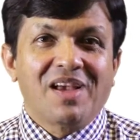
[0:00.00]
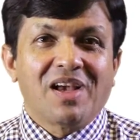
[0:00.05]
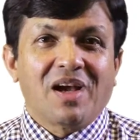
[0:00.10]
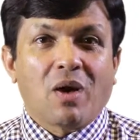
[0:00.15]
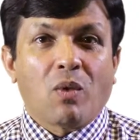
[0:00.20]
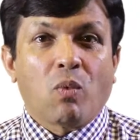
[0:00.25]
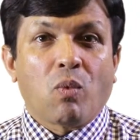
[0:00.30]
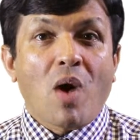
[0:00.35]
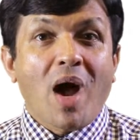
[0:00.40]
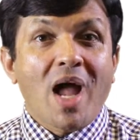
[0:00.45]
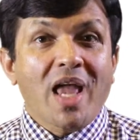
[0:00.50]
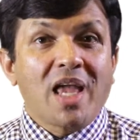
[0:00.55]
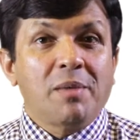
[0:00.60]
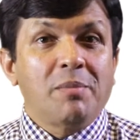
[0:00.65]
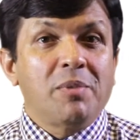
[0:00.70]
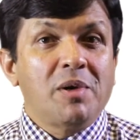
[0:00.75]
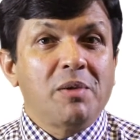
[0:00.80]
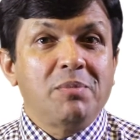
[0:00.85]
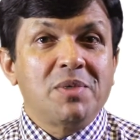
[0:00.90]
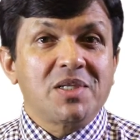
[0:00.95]
A
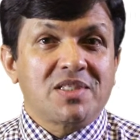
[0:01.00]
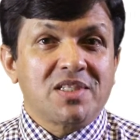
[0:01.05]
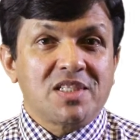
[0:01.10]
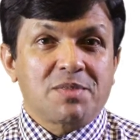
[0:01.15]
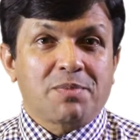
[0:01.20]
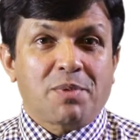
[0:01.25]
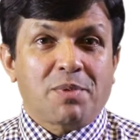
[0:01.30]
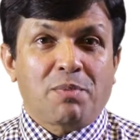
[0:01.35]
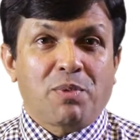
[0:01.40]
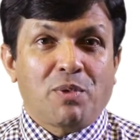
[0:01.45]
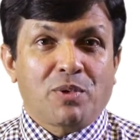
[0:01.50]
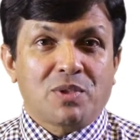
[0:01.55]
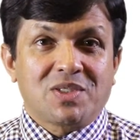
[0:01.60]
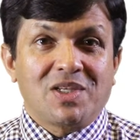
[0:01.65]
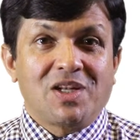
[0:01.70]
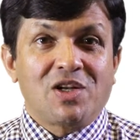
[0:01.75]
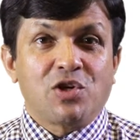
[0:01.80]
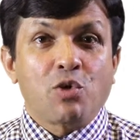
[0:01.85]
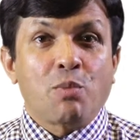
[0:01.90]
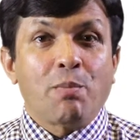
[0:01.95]
viable business
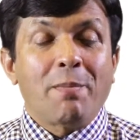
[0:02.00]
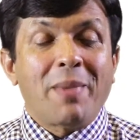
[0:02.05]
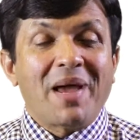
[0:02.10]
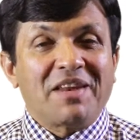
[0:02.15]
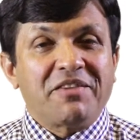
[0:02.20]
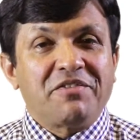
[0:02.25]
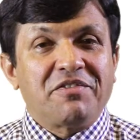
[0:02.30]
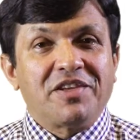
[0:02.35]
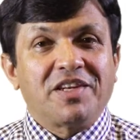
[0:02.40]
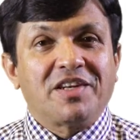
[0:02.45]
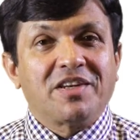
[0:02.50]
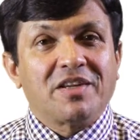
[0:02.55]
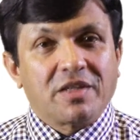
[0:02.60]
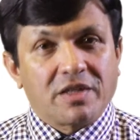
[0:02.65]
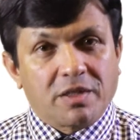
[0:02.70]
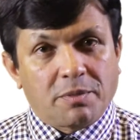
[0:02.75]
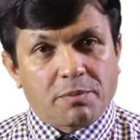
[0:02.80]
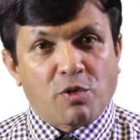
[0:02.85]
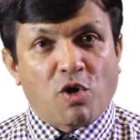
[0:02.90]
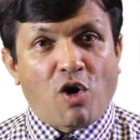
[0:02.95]
proposal to benefit
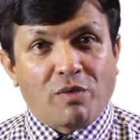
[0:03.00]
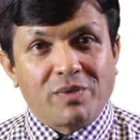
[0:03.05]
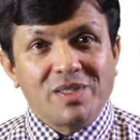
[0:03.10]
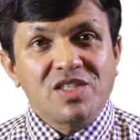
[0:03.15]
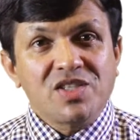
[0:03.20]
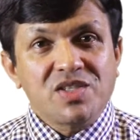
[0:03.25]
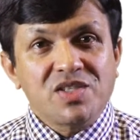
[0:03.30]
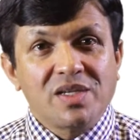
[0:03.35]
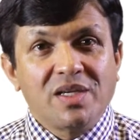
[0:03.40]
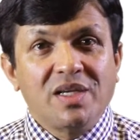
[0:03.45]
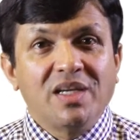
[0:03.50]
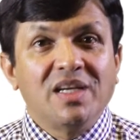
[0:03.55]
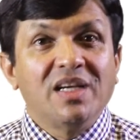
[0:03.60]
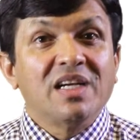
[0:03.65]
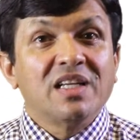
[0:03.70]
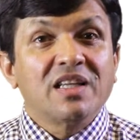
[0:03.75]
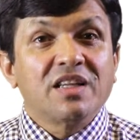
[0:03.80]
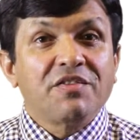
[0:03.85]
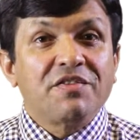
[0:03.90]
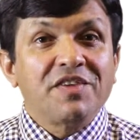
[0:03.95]
the province,
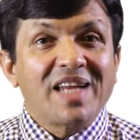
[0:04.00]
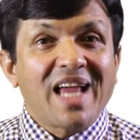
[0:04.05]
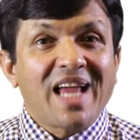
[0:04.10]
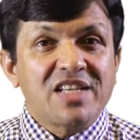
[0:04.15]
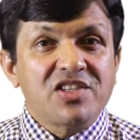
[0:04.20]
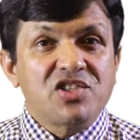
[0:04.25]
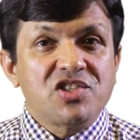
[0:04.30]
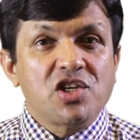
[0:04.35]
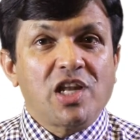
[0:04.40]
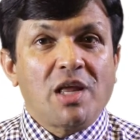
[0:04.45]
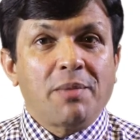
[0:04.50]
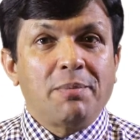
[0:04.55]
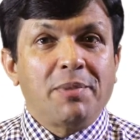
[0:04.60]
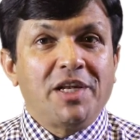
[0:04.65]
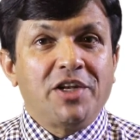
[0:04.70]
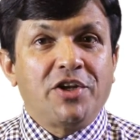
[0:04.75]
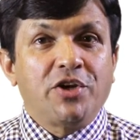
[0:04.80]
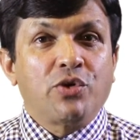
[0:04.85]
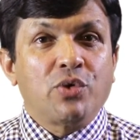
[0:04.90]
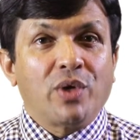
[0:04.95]
the financial
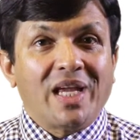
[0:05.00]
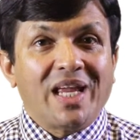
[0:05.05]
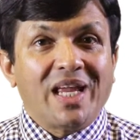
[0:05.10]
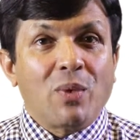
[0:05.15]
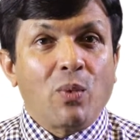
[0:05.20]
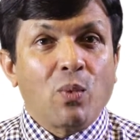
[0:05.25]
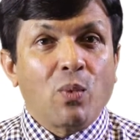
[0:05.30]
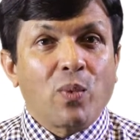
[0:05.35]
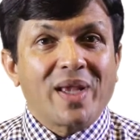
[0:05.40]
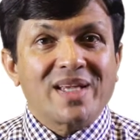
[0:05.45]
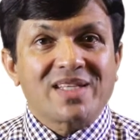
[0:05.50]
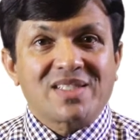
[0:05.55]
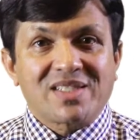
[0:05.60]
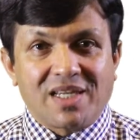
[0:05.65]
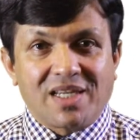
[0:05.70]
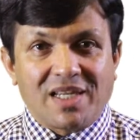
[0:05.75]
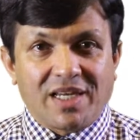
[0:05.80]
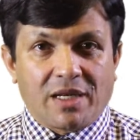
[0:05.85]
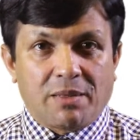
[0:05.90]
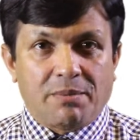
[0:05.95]
ability to invest
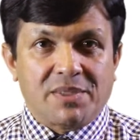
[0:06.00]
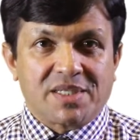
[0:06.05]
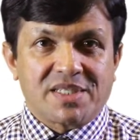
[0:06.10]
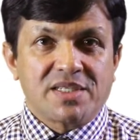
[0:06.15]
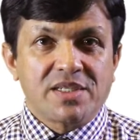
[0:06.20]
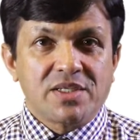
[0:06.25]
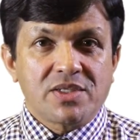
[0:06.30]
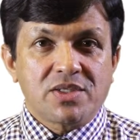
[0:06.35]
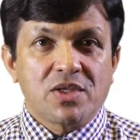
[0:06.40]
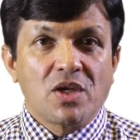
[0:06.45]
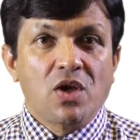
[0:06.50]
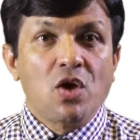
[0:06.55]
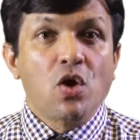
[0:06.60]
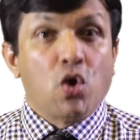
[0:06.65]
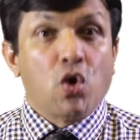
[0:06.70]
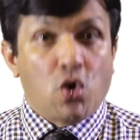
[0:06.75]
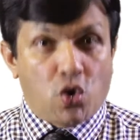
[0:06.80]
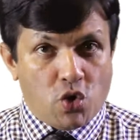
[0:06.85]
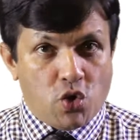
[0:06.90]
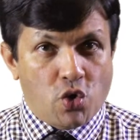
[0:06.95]
in a business.
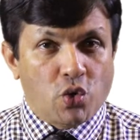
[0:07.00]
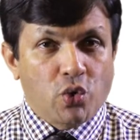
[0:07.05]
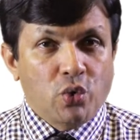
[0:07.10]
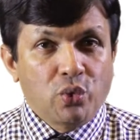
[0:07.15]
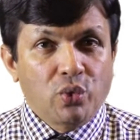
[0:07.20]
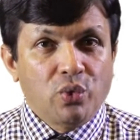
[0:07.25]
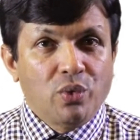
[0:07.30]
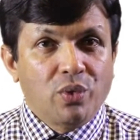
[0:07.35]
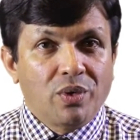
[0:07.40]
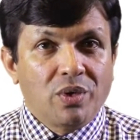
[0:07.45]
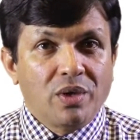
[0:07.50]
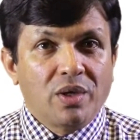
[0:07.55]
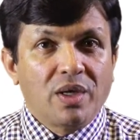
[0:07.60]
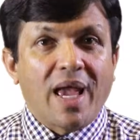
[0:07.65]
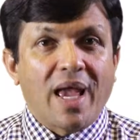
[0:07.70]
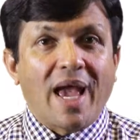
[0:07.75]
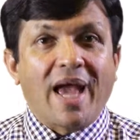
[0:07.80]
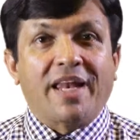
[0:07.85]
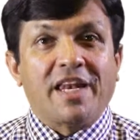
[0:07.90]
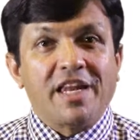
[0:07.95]
You
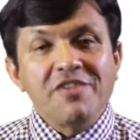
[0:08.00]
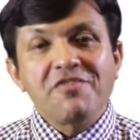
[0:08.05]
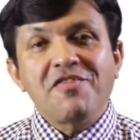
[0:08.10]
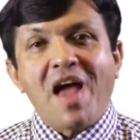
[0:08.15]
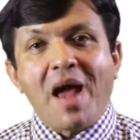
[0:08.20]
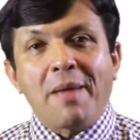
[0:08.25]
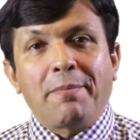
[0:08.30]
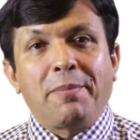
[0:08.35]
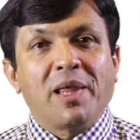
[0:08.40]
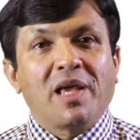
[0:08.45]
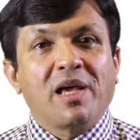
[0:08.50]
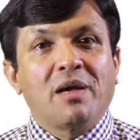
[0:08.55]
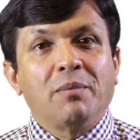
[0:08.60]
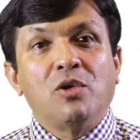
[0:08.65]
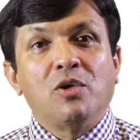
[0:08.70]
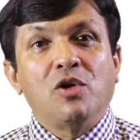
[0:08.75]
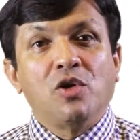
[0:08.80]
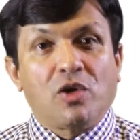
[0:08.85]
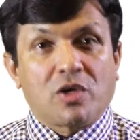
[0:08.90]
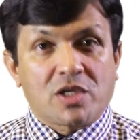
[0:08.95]
and, if
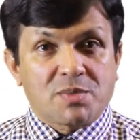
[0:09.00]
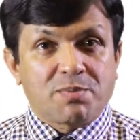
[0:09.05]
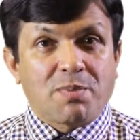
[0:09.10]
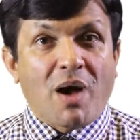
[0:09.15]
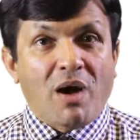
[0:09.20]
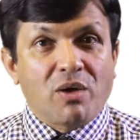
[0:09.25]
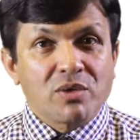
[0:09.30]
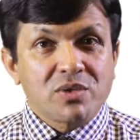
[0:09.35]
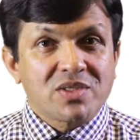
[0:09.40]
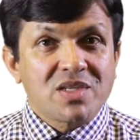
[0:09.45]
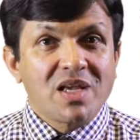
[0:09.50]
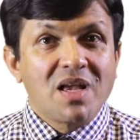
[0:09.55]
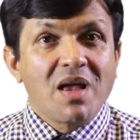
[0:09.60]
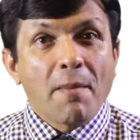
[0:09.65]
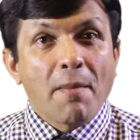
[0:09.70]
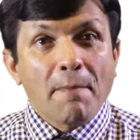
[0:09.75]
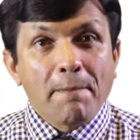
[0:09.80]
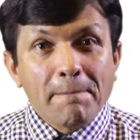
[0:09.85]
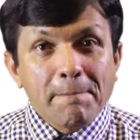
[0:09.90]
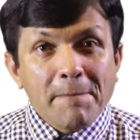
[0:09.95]
applicable, your spouse
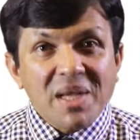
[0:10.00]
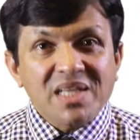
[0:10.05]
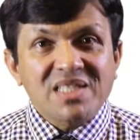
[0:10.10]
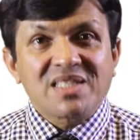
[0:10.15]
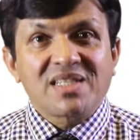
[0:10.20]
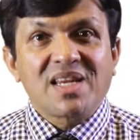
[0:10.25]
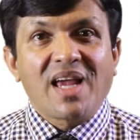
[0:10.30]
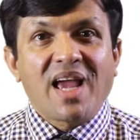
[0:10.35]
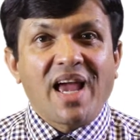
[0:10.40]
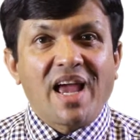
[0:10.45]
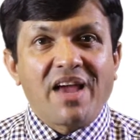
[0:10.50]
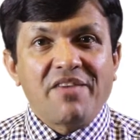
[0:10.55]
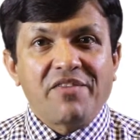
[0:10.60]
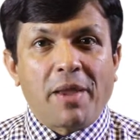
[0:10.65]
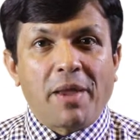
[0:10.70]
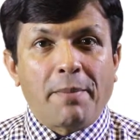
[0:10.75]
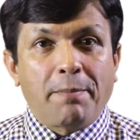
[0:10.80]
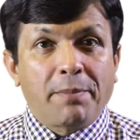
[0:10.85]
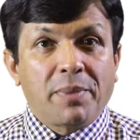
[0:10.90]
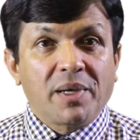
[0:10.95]
must have
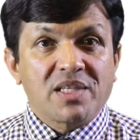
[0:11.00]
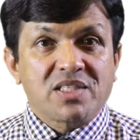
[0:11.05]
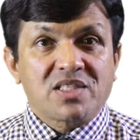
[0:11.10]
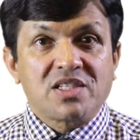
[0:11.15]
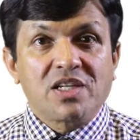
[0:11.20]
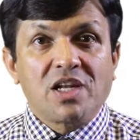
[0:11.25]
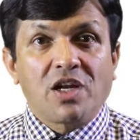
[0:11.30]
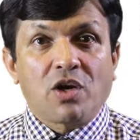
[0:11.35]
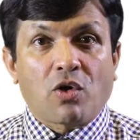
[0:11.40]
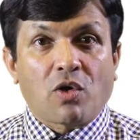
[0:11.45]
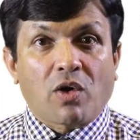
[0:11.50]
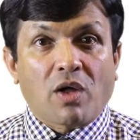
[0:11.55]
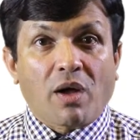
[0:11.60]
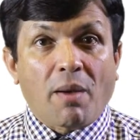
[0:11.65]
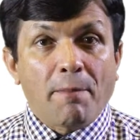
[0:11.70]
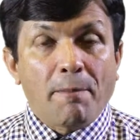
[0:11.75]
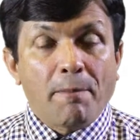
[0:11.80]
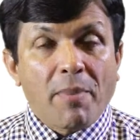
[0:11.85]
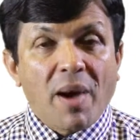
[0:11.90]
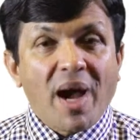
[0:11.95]
a personal or
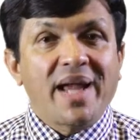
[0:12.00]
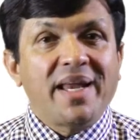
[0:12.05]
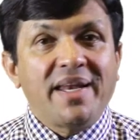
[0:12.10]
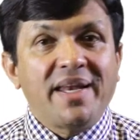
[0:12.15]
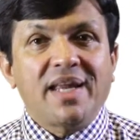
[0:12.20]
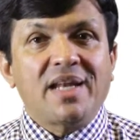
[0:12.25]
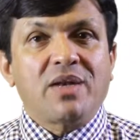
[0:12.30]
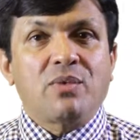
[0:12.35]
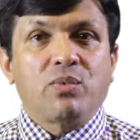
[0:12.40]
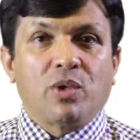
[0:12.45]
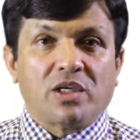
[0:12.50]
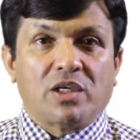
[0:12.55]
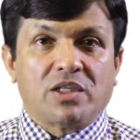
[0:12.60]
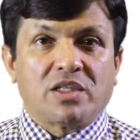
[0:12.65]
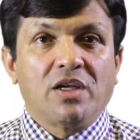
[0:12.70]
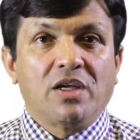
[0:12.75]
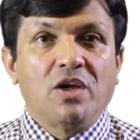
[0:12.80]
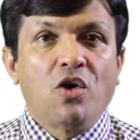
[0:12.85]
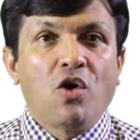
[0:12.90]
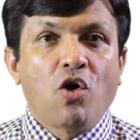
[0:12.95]
combined net worth
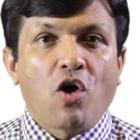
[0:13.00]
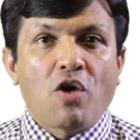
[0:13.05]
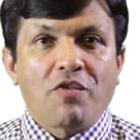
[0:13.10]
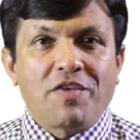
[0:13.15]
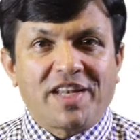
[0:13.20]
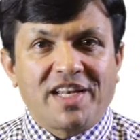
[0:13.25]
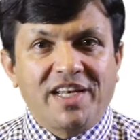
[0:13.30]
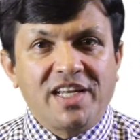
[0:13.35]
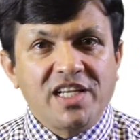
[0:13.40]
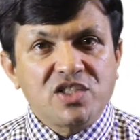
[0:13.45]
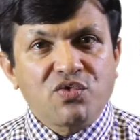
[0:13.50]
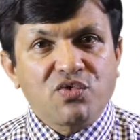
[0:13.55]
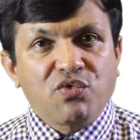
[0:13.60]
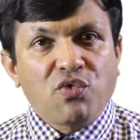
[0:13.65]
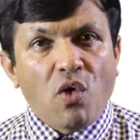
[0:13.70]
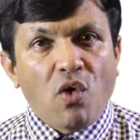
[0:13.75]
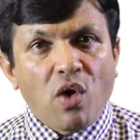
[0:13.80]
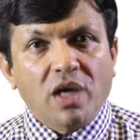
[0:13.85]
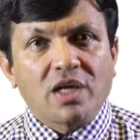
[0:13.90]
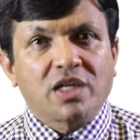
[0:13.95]
of at least
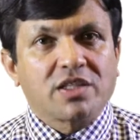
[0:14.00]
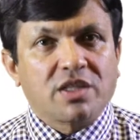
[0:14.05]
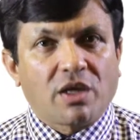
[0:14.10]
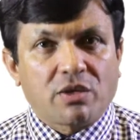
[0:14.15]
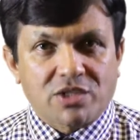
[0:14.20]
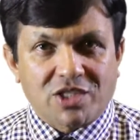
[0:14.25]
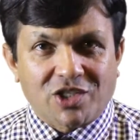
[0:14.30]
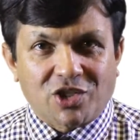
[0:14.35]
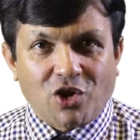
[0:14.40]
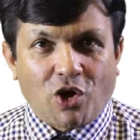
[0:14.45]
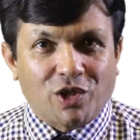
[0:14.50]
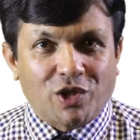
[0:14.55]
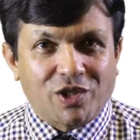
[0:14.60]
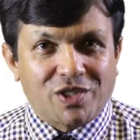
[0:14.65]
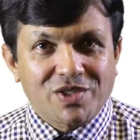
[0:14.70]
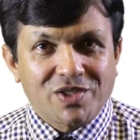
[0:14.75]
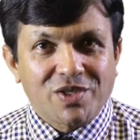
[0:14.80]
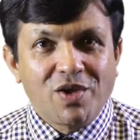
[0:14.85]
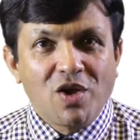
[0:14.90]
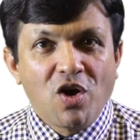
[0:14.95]

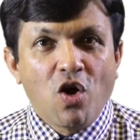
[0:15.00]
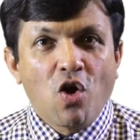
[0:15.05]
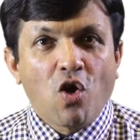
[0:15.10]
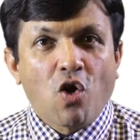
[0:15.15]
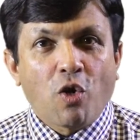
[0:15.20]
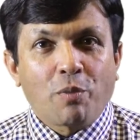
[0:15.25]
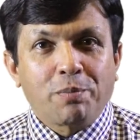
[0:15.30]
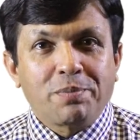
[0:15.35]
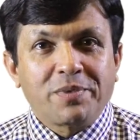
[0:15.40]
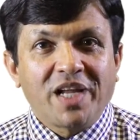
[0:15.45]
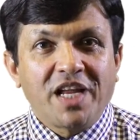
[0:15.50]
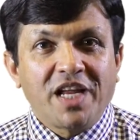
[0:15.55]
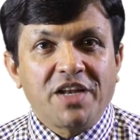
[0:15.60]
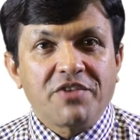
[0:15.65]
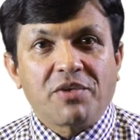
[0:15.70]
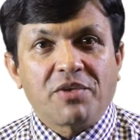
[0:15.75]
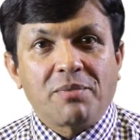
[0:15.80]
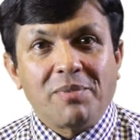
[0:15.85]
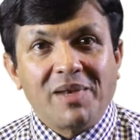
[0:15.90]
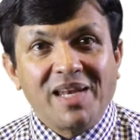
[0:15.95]
$400,000
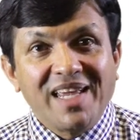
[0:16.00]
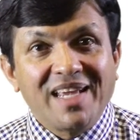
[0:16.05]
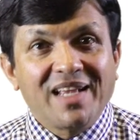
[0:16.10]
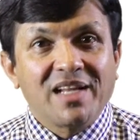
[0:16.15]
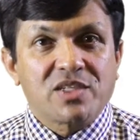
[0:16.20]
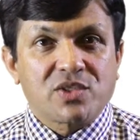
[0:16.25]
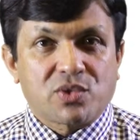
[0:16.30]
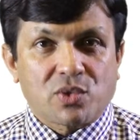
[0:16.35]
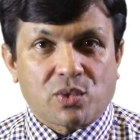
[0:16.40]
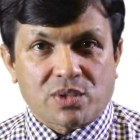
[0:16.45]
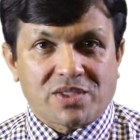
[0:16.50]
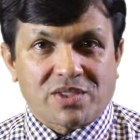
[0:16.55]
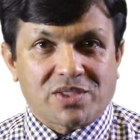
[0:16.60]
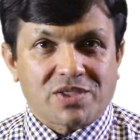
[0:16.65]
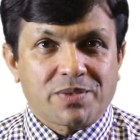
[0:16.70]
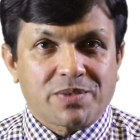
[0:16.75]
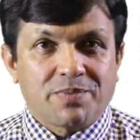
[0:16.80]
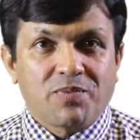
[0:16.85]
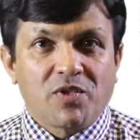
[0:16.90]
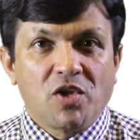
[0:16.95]
obtained from legal
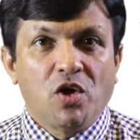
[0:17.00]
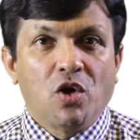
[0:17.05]
sources.